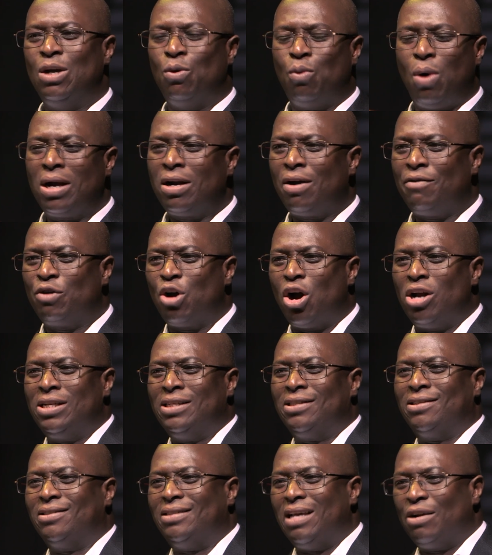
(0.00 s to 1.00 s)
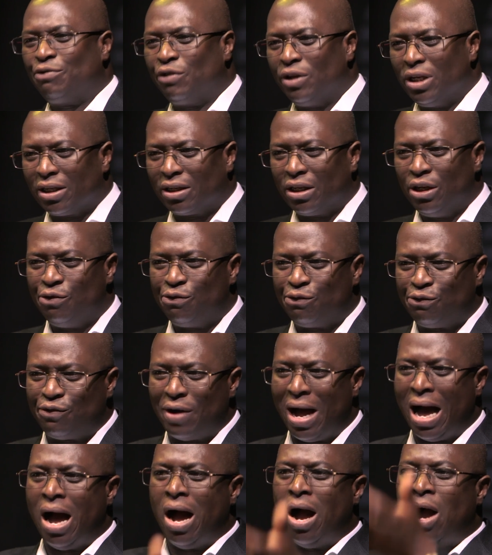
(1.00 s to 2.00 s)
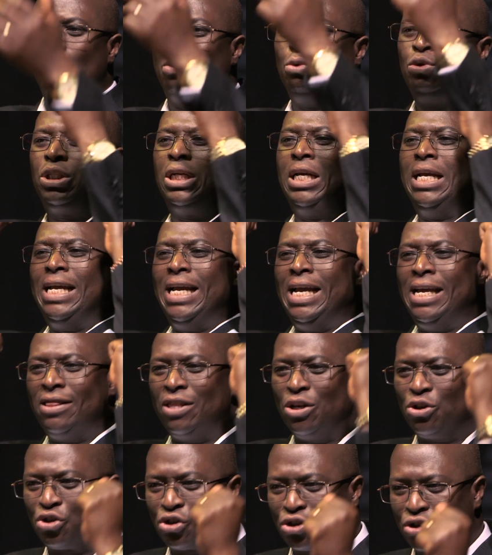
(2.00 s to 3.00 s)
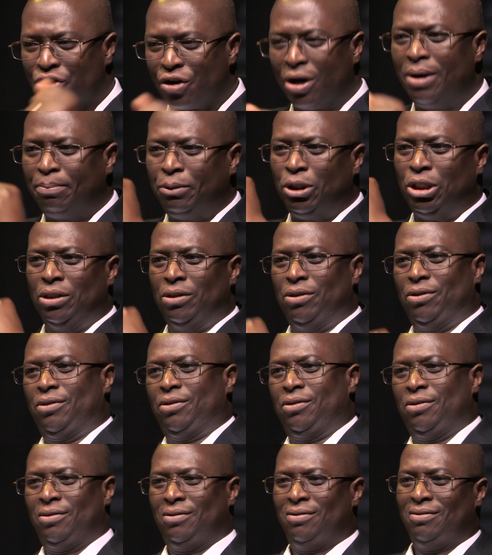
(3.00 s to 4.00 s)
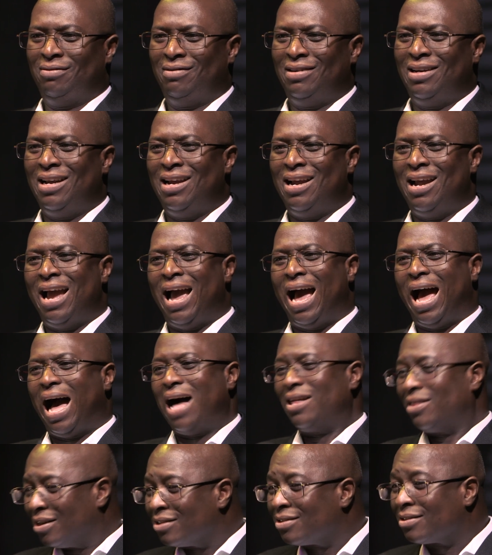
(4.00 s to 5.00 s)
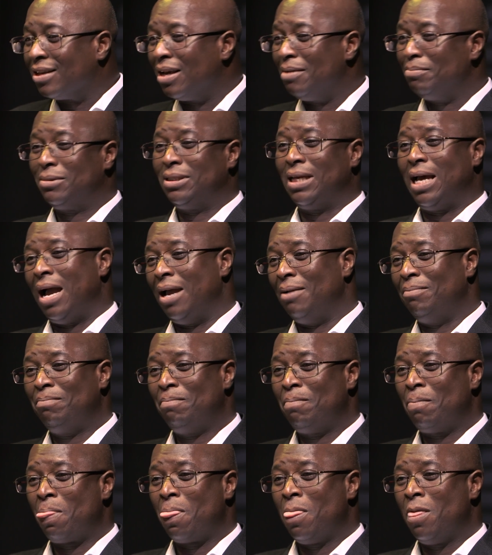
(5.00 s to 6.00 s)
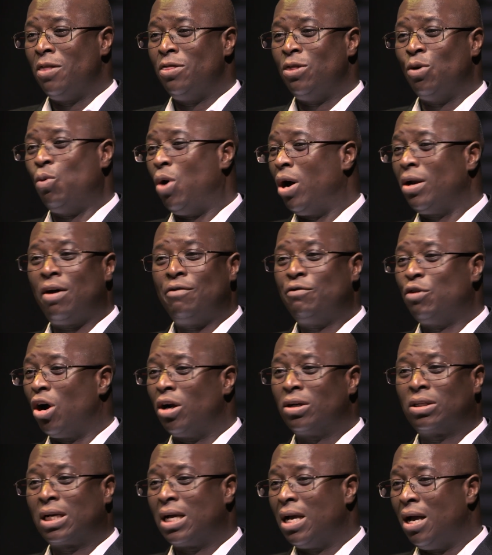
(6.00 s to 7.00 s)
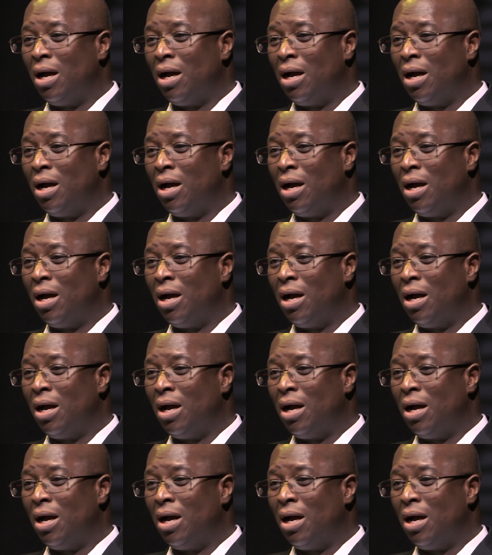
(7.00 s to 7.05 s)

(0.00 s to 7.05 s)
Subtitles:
The word of God is definitely found in the scriptures. At the same time, the word of God